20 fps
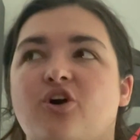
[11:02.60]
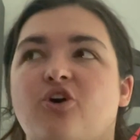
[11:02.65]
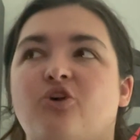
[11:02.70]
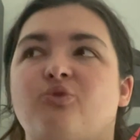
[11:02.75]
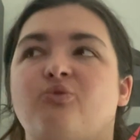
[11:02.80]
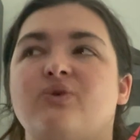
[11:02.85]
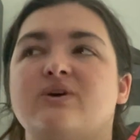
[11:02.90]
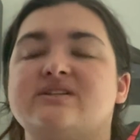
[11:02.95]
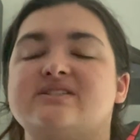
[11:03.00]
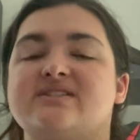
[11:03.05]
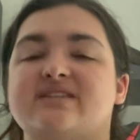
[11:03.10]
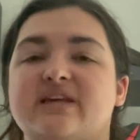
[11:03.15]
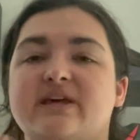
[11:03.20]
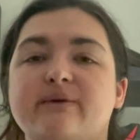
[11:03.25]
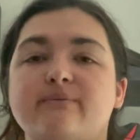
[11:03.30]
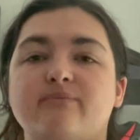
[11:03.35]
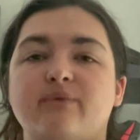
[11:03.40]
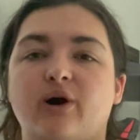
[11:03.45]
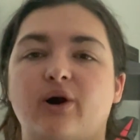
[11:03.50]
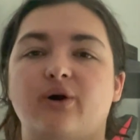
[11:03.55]
was the
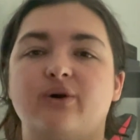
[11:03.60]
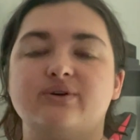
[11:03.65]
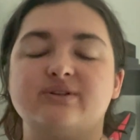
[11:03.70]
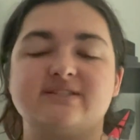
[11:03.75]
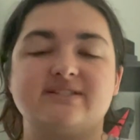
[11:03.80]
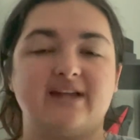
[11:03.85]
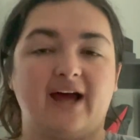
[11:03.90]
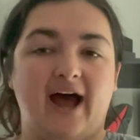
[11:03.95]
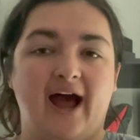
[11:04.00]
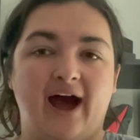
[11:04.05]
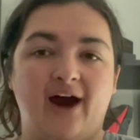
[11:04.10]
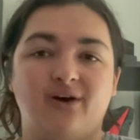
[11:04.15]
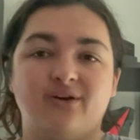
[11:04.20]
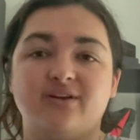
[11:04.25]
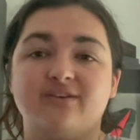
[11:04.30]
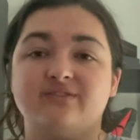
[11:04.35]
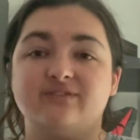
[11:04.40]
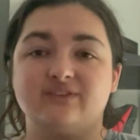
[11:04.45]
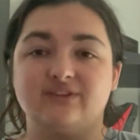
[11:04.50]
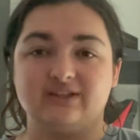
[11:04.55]
most out
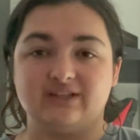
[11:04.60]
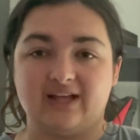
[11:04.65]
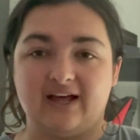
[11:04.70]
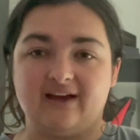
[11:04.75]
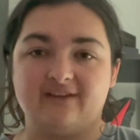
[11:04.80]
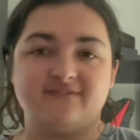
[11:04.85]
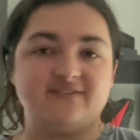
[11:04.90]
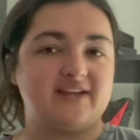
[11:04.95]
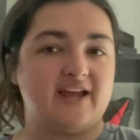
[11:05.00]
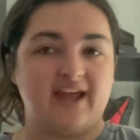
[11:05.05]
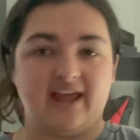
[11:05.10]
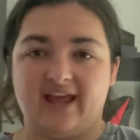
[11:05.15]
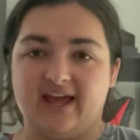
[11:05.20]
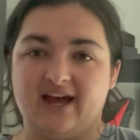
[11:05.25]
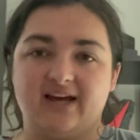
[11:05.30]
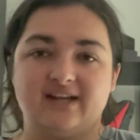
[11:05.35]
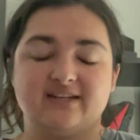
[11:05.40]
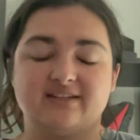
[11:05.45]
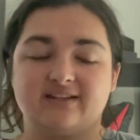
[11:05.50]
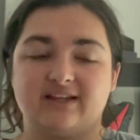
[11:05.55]
of left
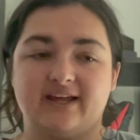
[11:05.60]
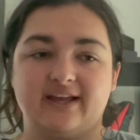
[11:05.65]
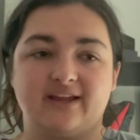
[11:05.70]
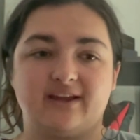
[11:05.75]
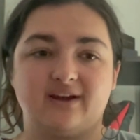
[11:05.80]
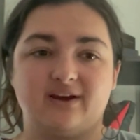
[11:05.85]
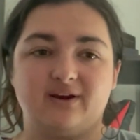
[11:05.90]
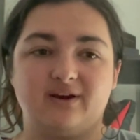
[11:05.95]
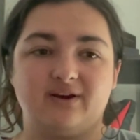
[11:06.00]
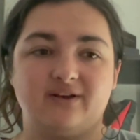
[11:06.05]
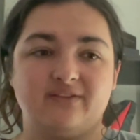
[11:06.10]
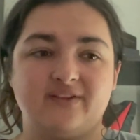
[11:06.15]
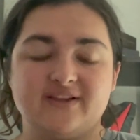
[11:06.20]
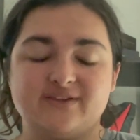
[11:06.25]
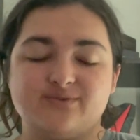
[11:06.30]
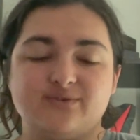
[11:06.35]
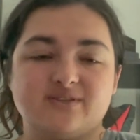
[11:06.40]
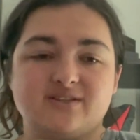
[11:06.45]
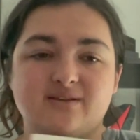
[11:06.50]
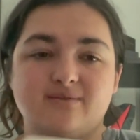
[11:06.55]
hand, like this
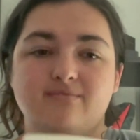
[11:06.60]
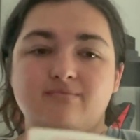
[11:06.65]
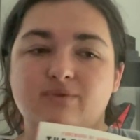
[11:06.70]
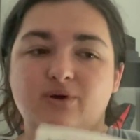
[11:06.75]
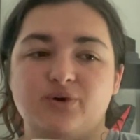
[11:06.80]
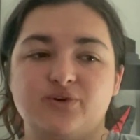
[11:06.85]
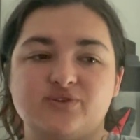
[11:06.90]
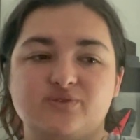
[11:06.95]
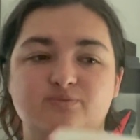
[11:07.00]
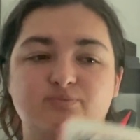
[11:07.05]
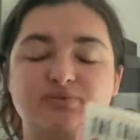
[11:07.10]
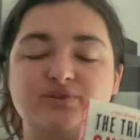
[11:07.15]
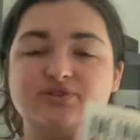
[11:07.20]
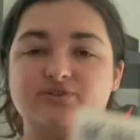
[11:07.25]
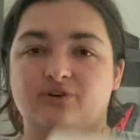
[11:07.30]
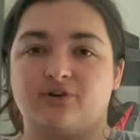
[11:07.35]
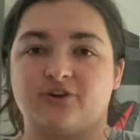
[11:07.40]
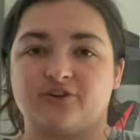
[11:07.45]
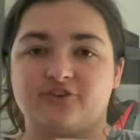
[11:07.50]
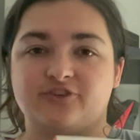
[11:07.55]
was the most
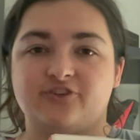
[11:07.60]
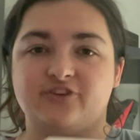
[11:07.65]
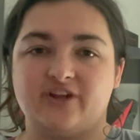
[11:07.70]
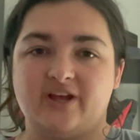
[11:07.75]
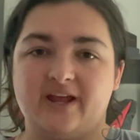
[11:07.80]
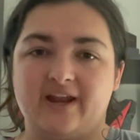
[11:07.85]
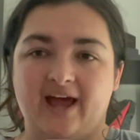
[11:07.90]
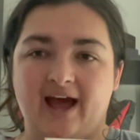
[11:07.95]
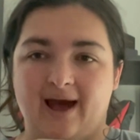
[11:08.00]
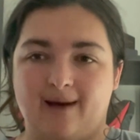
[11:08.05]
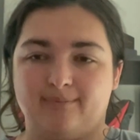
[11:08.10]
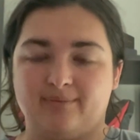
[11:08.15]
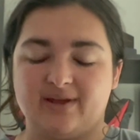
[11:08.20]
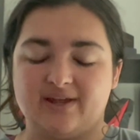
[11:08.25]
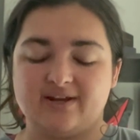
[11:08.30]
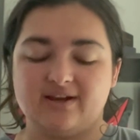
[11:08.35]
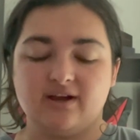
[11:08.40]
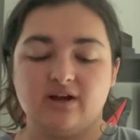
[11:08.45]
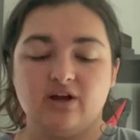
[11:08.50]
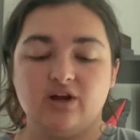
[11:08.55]
bizarre shit
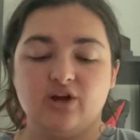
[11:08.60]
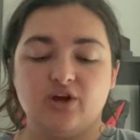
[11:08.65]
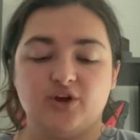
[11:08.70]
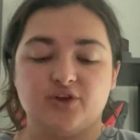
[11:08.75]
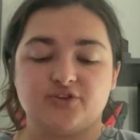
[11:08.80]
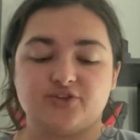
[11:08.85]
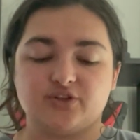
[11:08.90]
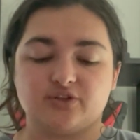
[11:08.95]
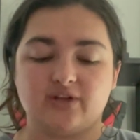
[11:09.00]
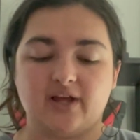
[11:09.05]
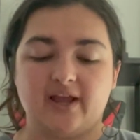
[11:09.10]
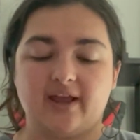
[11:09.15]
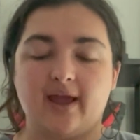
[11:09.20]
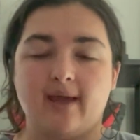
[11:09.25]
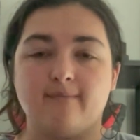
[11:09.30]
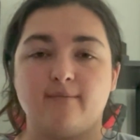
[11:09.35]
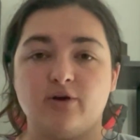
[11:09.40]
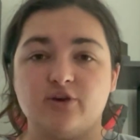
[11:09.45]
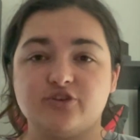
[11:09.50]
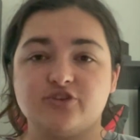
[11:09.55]
happened. So like
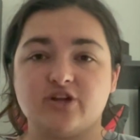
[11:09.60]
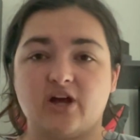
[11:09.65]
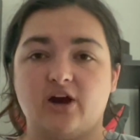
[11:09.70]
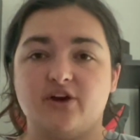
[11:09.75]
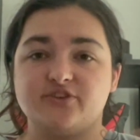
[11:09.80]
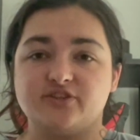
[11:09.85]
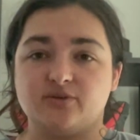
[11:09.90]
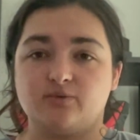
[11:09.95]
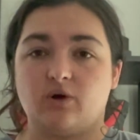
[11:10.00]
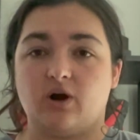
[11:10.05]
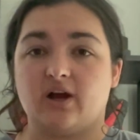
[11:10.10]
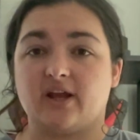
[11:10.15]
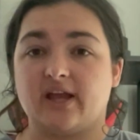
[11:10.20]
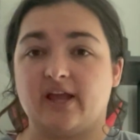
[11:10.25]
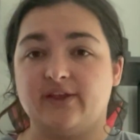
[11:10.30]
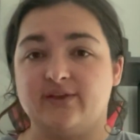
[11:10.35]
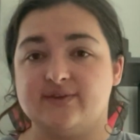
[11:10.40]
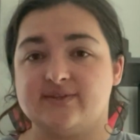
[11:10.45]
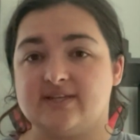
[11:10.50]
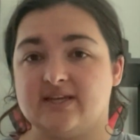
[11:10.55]
in most trials you walk
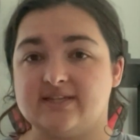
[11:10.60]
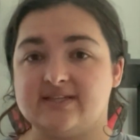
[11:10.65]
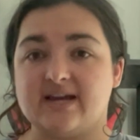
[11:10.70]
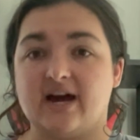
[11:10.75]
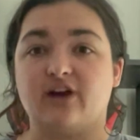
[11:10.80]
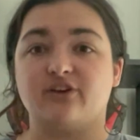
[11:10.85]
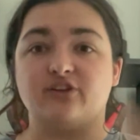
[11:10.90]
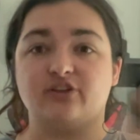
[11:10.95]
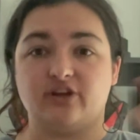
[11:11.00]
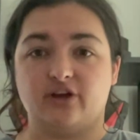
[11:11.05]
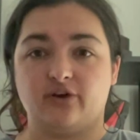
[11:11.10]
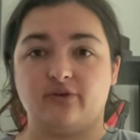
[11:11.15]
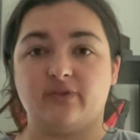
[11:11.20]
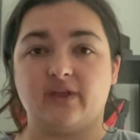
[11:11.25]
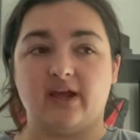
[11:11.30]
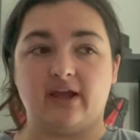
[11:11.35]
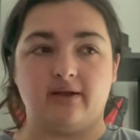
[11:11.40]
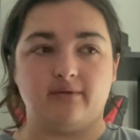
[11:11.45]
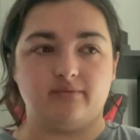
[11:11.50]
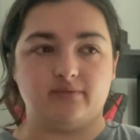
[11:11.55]
in, you sit down,
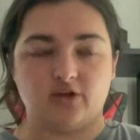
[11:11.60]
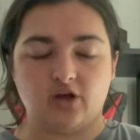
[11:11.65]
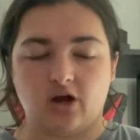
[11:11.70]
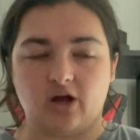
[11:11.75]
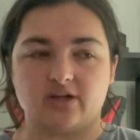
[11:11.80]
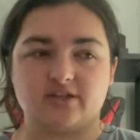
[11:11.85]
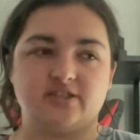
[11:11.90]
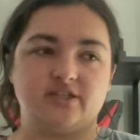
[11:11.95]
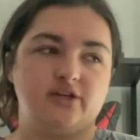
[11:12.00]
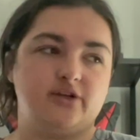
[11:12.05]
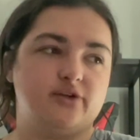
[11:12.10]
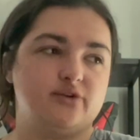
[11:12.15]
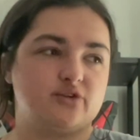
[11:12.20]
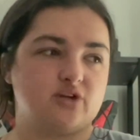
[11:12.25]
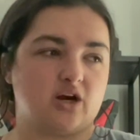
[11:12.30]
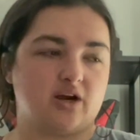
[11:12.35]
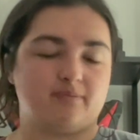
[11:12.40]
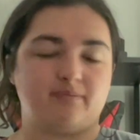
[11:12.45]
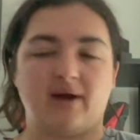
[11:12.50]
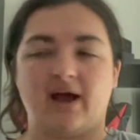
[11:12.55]
they talk to you, you
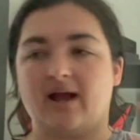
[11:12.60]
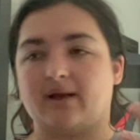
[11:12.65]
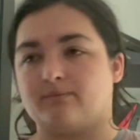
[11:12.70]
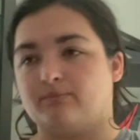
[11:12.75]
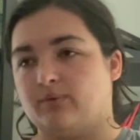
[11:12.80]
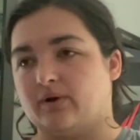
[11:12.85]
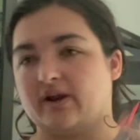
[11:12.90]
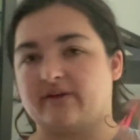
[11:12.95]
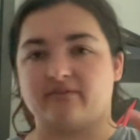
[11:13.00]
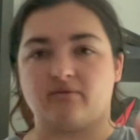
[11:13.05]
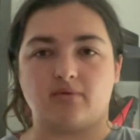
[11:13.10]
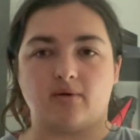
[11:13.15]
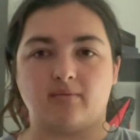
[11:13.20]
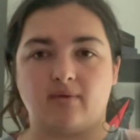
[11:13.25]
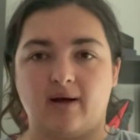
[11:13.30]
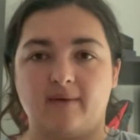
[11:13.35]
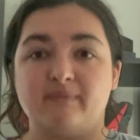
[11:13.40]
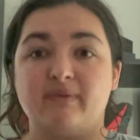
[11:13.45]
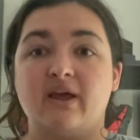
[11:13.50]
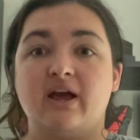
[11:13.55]
talk back, whatever, blah,
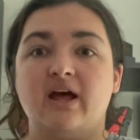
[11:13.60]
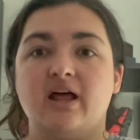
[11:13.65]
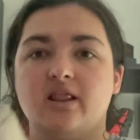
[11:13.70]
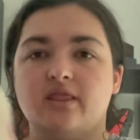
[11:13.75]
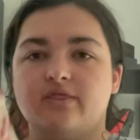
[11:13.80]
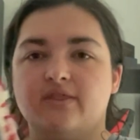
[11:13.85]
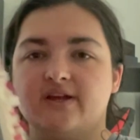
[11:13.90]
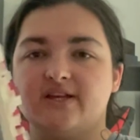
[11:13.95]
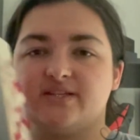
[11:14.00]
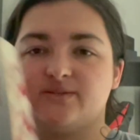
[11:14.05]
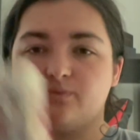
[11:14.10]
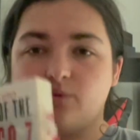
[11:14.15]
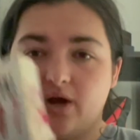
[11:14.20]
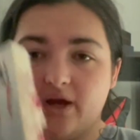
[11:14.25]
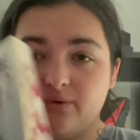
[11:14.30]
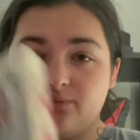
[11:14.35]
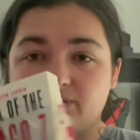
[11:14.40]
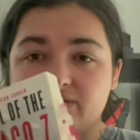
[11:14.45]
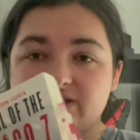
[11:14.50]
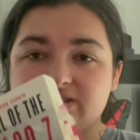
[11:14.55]
blah. This
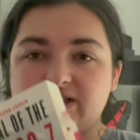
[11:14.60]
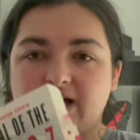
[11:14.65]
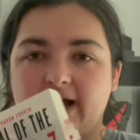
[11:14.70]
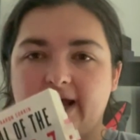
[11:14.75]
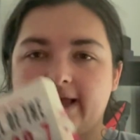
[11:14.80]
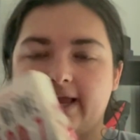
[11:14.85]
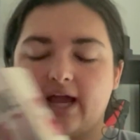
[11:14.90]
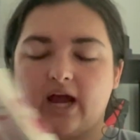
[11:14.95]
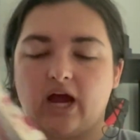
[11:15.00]
one was like